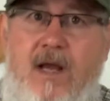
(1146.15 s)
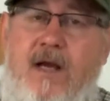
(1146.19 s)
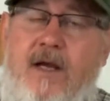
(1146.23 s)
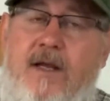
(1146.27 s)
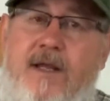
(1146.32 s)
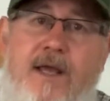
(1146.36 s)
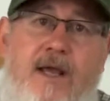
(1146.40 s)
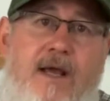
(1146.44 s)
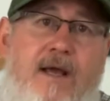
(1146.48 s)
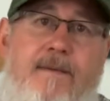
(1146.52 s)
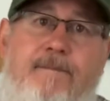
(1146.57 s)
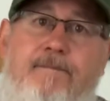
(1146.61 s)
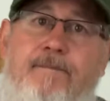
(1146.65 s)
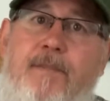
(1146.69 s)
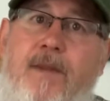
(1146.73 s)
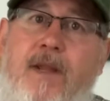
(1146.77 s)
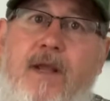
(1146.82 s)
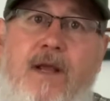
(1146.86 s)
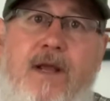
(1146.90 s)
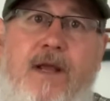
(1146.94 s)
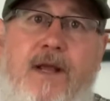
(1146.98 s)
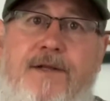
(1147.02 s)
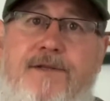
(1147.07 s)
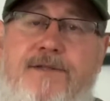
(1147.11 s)
Again,
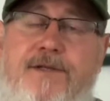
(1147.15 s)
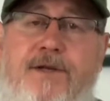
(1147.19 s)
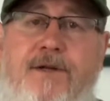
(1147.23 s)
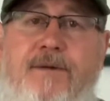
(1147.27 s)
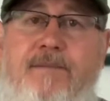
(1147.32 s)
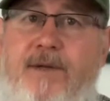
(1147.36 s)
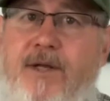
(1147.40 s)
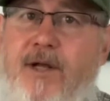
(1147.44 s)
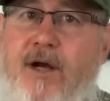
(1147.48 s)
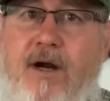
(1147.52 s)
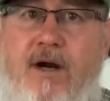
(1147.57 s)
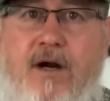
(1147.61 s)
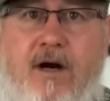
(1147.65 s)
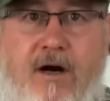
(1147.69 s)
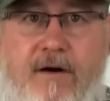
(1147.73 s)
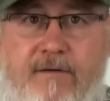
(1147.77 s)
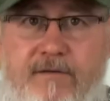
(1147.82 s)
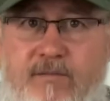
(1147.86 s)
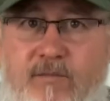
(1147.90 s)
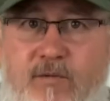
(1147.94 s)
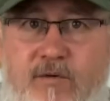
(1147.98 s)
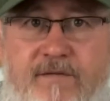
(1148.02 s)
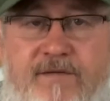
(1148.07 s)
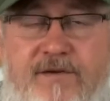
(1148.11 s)
it's going to be
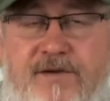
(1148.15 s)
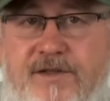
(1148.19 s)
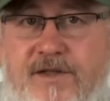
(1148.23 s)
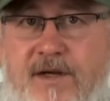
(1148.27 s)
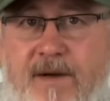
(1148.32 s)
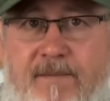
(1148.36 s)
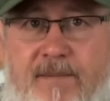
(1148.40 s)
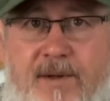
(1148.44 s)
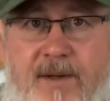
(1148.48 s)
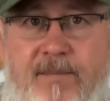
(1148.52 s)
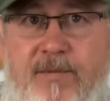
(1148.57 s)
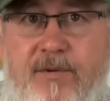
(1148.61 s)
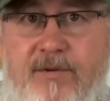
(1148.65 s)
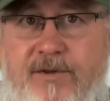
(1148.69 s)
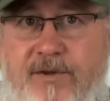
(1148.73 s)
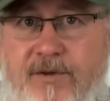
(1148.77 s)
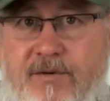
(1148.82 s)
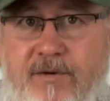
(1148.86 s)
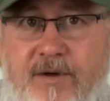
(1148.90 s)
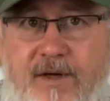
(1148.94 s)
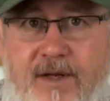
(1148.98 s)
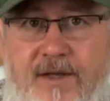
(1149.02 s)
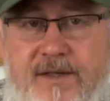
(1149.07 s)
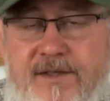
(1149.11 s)
uncomfortable for some people
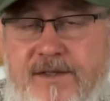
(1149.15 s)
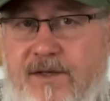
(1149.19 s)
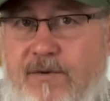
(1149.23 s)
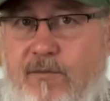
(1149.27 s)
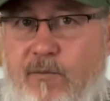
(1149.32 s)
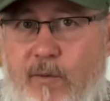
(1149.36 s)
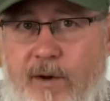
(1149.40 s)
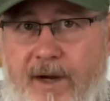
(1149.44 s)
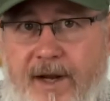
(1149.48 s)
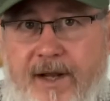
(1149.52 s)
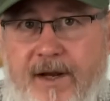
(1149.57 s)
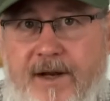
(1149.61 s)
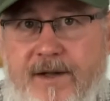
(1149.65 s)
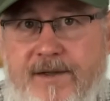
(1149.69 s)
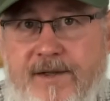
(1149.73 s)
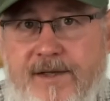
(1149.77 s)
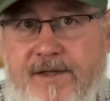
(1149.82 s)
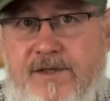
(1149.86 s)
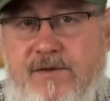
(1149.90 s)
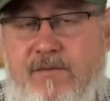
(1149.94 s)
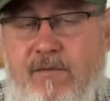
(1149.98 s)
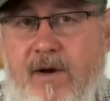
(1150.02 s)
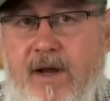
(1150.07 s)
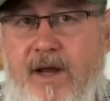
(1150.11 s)
doing this and winging it
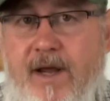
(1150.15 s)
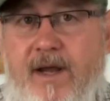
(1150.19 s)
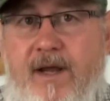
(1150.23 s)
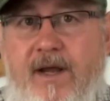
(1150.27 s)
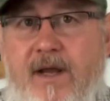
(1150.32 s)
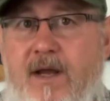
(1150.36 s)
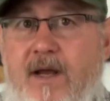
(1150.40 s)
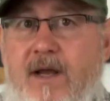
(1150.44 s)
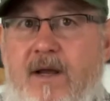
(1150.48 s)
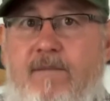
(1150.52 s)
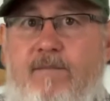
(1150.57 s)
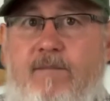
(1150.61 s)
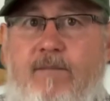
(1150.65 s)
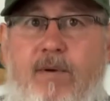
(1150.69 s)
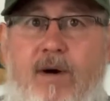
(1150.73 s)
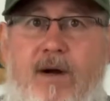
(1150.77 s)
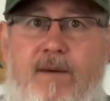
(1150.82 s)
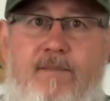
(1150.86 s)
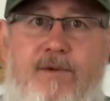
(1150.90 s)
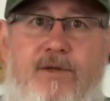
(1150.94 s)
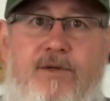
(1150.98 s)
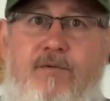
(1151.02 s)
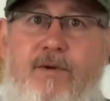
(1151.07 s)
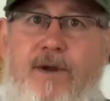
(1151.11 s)
this way,
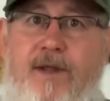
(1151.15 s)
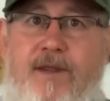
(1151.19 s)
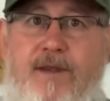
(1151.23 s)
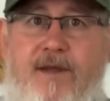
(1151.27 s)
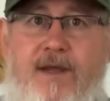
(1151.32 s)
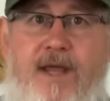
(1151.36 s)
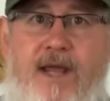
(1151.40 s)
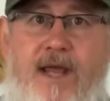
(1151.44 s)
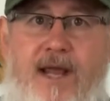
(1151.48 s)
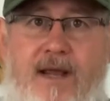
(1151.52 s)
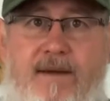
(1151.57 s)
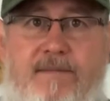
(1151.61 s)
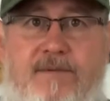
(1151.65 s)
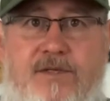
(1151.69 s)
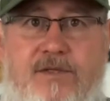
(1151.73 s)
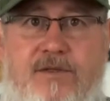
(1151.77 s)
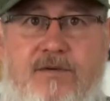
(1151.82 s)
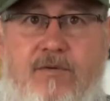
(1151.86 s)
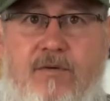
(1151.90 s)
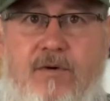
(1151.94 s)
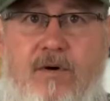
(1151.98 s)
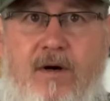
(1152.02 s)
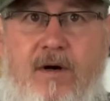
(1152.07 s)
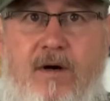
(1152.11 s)
but between the camp
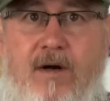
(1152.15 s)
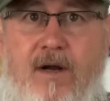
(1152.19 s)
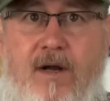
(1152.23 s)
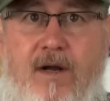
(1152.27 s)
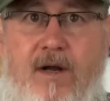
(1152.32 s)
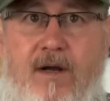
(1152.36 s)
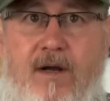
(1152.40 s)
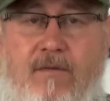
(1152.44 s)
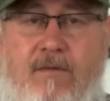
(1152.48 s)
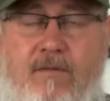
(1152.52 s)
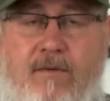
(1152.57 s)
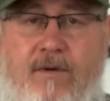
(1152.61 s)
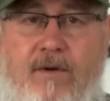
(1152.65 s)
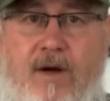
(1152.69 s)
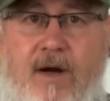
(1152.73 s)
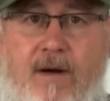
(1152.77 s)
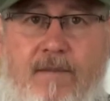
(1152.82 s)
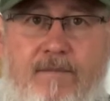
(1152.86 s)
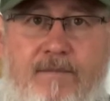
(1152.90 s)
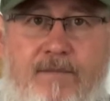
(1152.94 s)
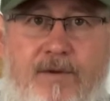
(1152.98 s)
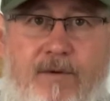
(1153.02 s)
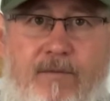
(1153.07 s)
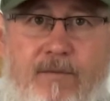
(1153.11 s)
store
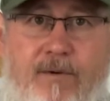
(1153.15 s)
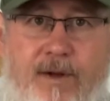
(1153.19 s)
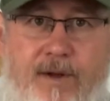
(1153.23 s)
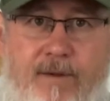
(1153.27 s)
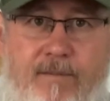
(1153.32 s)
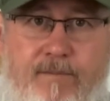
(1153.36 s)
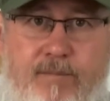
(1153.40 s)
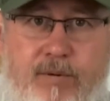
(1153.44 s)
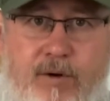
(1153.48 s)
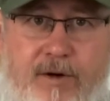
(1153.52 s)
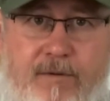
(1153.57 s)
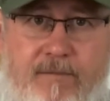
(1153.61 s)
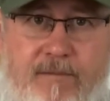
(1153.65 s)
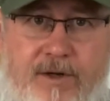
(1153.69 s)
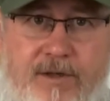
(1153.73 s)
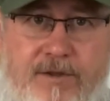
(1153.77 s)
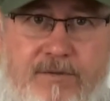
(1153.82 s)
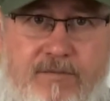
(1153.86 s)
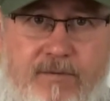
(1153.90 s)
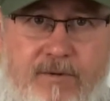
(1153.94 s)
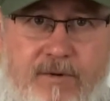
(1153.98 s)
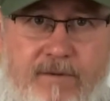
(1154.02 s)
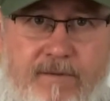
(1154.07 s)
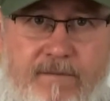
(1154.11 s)
that we pretty
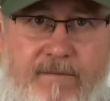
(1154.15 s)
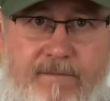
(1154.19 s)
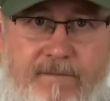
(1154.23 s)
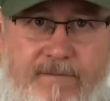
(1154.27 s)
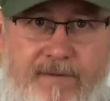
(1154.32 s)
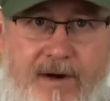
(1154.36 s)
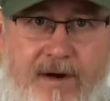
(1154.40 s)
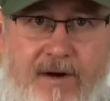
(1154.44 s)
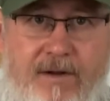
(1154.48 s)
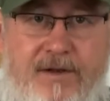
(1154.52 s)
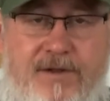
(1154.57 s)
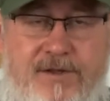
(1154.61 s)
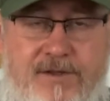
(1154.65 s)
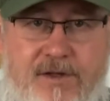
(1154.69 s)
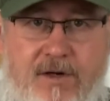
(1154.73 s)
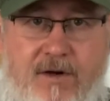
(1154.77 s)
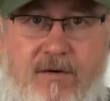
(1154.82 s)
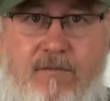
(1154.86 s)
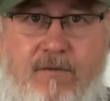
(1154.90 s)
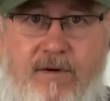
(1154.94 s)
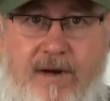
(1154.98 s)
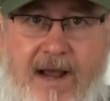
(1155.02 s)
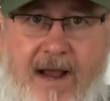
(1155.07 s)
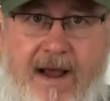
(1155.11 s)
much were fairly
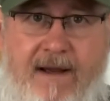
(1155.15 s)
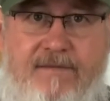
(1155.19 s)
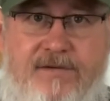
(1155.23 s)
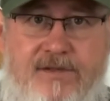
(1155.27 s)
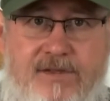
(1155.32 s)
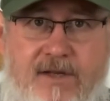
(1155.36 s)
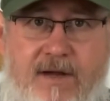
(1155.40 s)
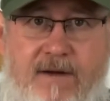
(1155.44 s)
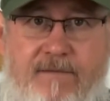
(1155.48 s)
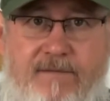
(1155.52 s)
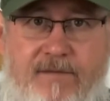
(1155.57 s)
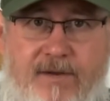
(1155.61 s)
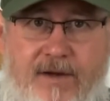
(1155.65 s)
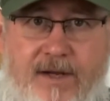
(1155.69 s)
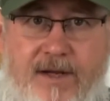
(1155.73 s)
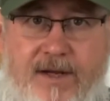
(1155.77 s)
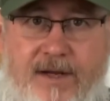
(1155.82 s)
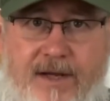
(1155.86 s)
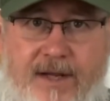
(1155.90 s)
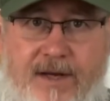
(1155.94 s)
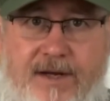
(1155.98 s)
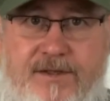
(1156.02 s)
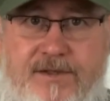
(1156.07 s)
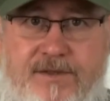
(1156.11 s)
certain would have stuff that could
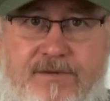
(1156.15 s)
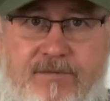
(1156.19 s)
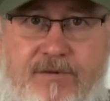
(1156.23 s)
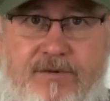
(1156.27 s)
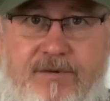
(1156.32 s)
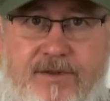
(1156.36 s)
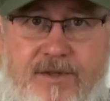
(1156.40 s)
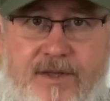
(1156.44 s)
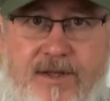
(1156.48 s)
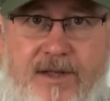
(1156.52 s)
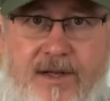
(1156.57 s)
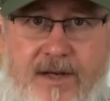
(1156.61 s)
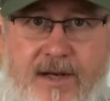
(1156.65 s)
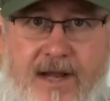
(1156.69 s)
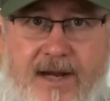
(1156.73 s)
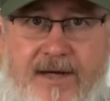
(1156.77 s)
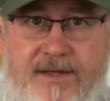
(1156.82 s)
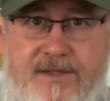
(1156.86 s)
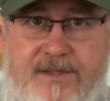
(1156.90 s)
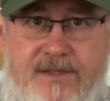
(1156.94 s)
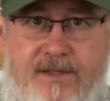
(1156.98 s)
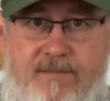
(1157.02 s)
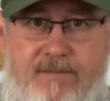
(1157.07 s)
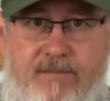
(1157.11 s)
get us through to the
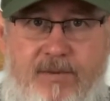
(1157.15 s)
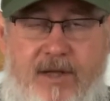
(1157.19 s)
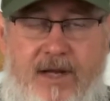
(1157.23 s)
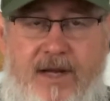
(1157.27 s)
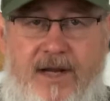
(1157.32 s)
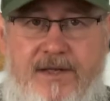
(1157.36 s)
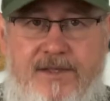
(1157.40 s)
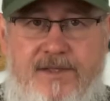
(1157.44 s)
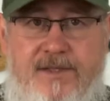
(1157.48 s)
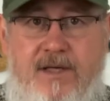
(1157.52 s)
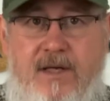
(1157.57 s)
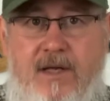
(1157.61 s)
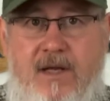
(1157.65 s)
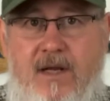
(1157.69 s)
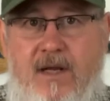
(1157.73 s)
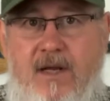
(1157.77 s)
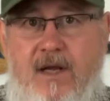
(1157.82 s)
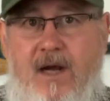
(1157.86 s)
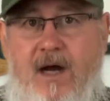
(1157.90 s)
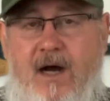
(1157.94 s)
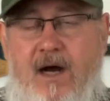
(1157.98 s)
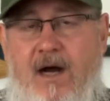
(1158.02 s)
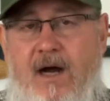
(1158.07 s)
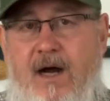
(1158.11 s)
next place,
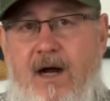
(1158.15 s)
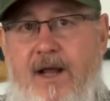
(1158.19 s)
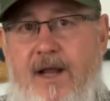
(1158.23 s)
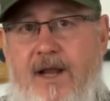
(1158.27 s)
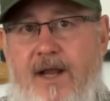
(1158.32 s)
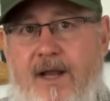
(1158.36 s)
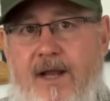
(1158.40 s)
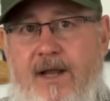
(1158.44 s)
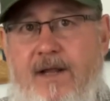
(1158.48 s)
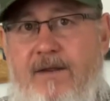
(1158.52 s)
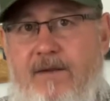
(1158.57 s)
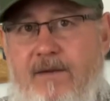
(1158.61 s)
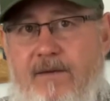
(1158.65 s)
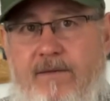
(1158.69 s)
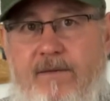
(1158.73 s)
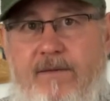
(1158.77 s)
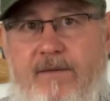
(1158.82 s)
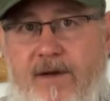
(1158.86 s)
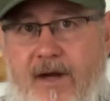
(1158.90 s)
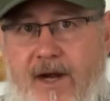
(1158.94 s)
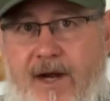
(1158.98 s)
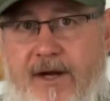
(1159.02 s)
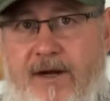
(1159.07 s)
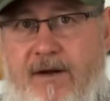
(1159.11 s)
and
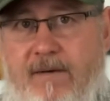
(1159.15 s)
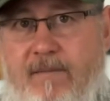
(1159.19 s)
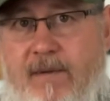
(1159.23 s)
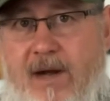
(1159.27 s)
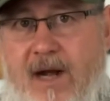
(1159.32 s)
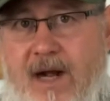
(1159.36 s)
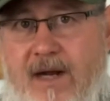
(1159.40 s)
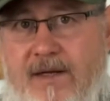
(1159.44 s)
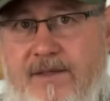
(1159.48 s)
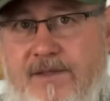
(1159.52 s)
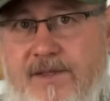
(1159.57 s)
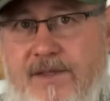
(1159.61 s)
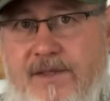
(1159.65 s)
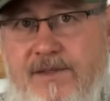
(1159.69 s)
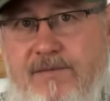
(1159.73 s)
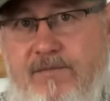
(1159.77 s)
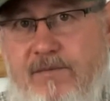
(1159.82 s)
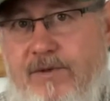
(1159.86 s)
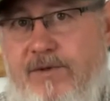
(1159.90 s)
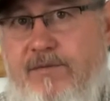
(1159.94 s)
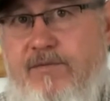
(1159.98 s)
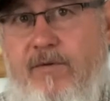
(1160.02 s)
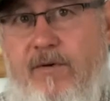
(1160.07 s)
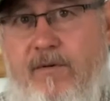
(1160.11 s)
the hiker boxes,
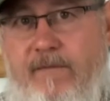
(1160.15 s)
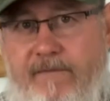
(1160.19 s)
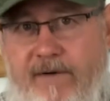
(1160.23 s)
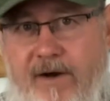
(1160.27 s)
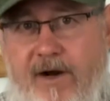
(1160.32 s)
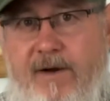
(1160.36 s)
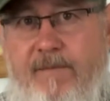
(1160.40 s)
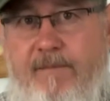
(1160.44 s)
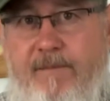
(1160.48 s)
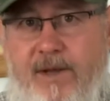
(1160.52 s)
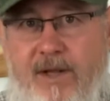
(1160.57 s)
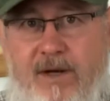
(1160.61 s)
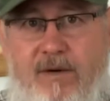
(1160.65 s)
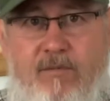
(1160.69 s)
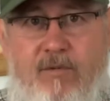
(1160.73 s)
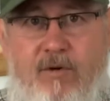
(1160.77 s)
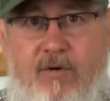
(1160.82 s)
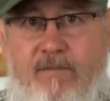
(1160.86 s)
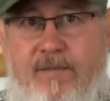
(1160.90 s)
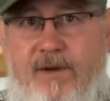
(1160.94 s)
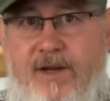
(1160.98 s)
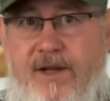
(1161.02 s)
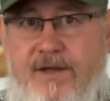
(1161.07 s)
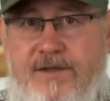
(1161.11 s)
which were very
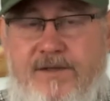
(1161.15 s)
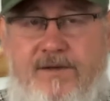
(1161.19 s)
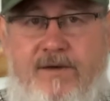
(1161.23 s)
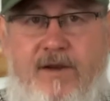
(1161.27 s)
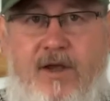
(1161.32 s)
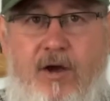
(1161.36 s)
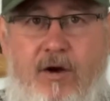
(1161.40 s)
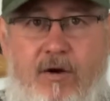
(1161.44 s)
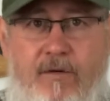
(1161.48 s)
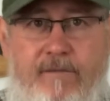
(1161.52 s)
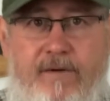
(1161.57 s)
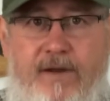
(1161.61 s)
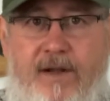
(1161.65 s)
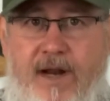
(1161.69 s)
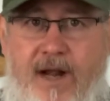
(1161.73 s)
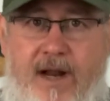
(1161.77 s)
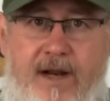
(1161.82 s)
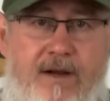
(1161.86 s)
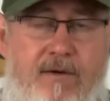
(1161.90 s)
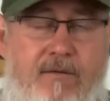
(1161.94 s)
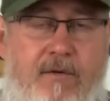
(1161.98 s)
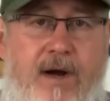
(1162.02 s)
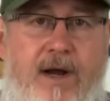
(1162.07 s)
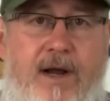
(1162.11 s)
minimal because of COVID
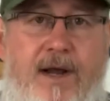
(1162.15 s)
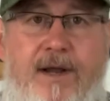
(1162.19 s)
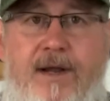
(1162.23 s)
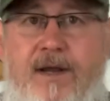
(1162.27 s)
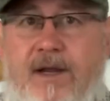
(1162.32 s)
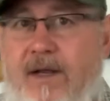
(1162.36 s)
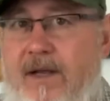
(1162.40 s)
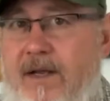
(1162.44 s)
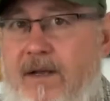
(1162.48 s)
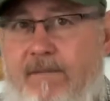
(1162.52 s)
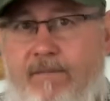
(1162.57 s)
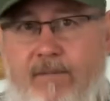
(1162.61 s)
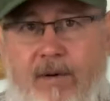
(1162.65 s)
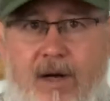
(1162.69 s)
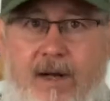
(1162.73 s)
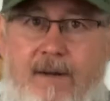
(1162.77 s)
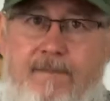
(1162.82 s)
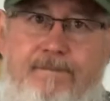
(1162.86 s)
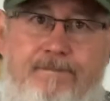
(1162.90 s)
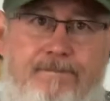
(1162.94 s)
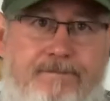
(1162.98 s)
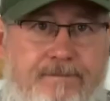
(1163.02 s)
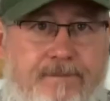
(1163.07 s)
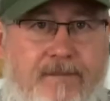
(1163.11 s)
anyway,
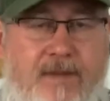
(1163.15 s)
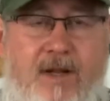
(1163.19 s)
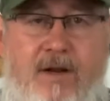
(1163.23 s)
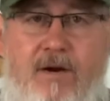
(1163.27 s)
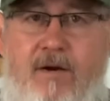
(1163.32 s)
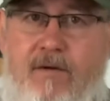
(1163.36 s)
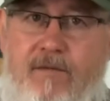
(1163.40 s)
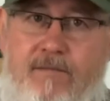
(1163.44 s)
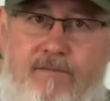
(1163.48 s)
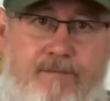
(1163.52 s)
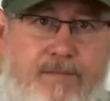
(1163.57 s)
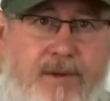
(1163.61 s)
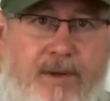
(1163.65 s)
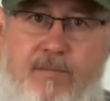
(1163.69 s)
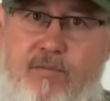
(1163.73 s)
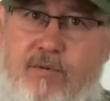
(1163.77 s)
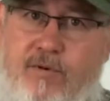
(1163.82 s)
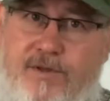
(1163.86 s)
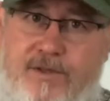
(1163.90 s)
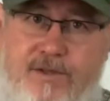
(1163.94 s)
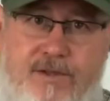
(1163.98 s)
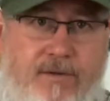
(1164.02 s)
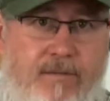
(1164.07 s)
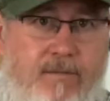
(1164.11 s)
but people
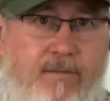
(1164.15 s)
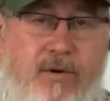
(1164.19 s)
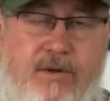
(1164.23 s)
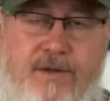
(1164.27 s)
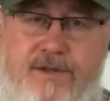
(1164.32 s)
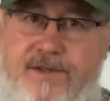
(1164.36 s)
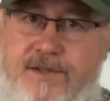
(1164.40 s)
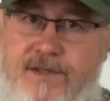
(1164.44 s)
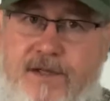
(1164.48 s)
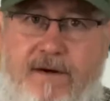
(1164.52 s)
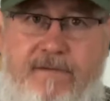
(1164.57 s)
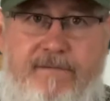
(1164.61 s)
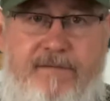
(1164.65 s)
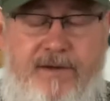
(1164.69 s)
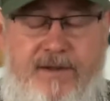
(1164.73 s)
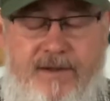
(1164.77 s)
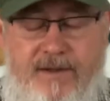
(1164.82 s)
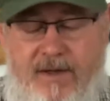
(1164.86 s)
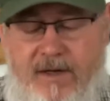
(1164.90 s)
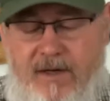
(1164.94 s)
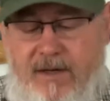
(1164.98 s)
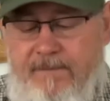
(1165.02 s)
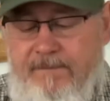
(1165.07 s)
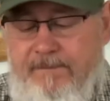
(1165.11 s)
were still putting stuff in
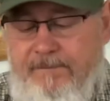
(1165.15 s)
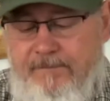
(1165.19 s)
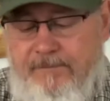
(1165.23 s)
there.